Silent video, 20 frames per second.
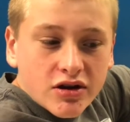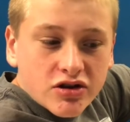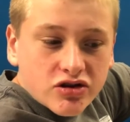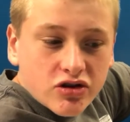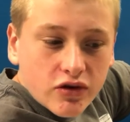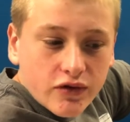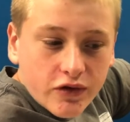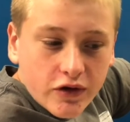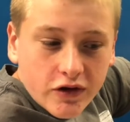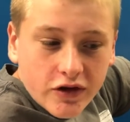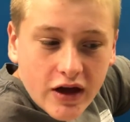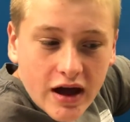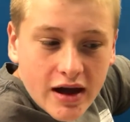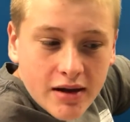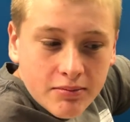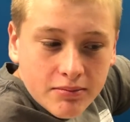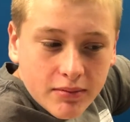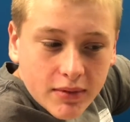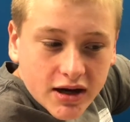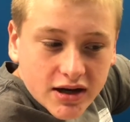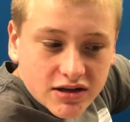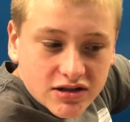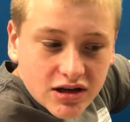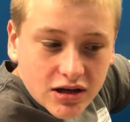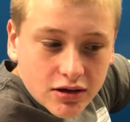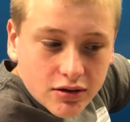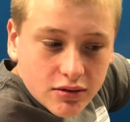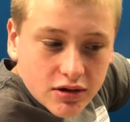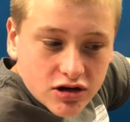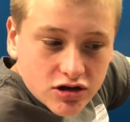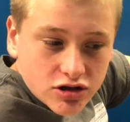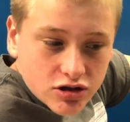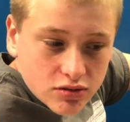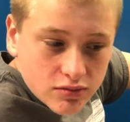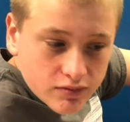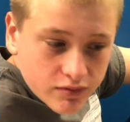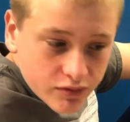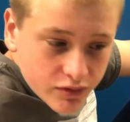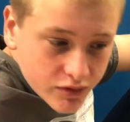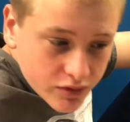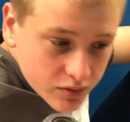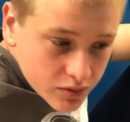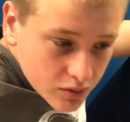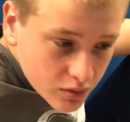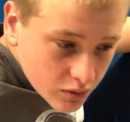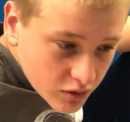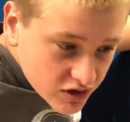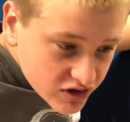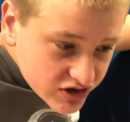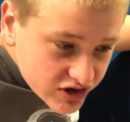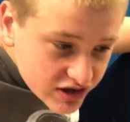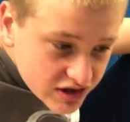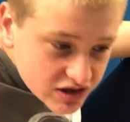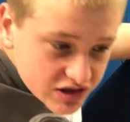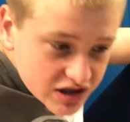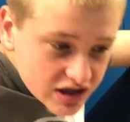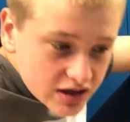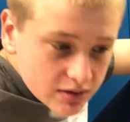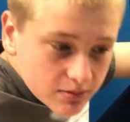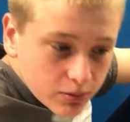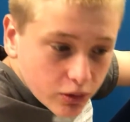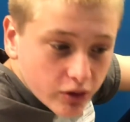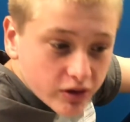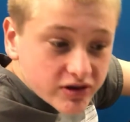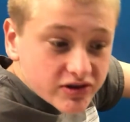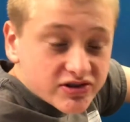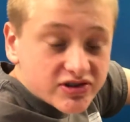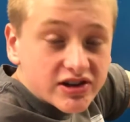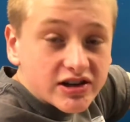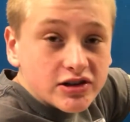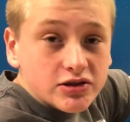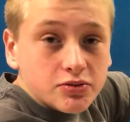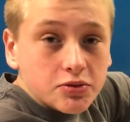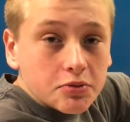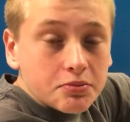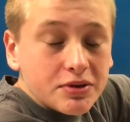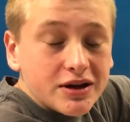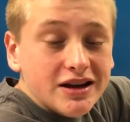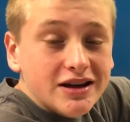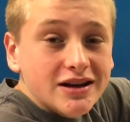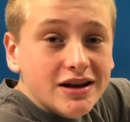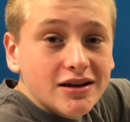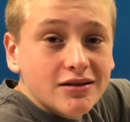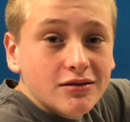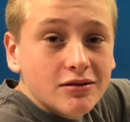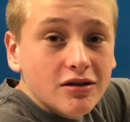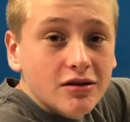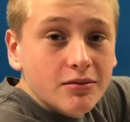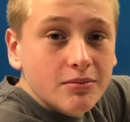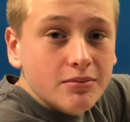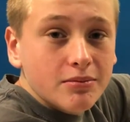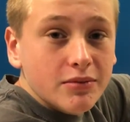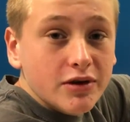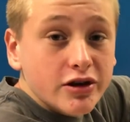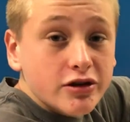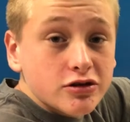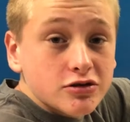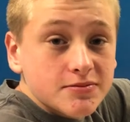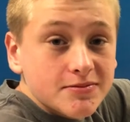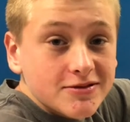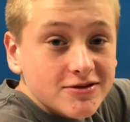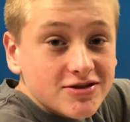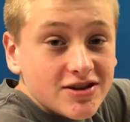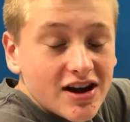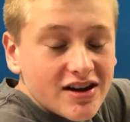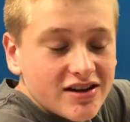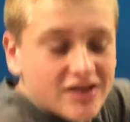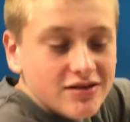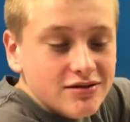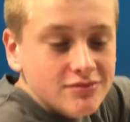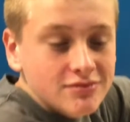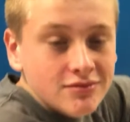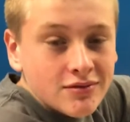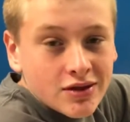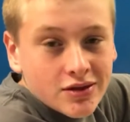So for that, my acceleration was 16.6 repeating meters per second.